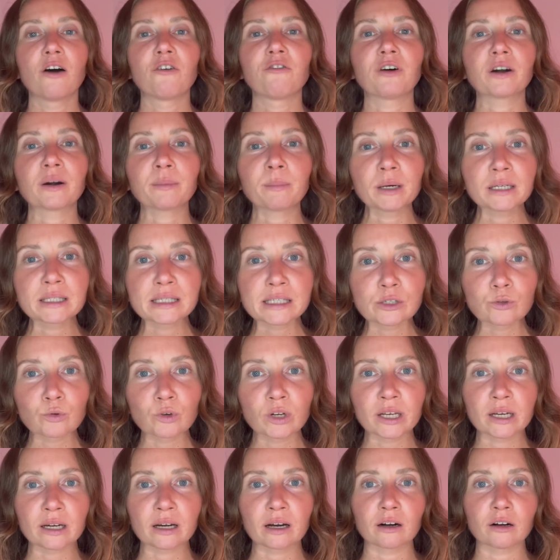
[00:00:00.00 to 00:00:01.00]

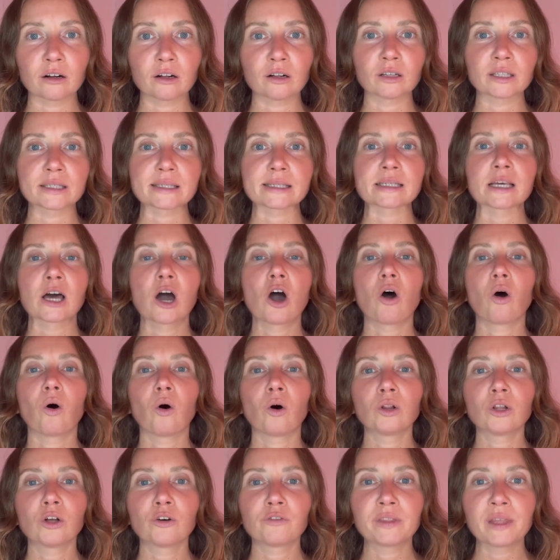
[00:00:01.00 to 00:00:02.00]
pharmaceuticals,
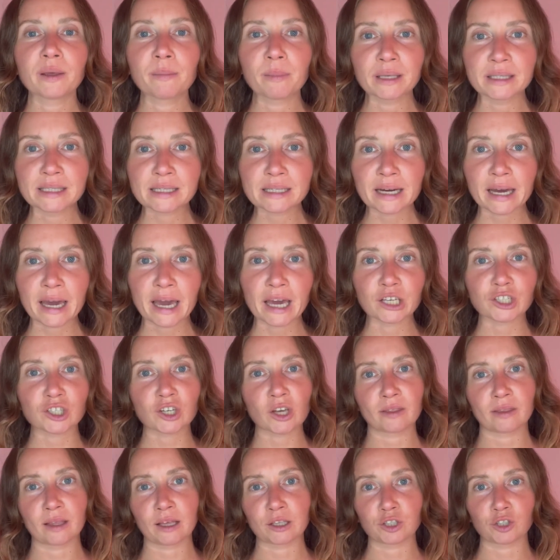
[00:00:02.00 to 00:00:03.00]
all of the
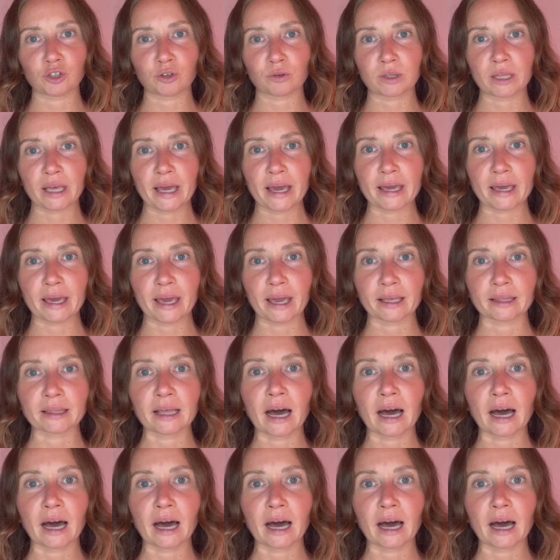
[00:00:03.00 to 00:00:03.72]
medication that you're taking.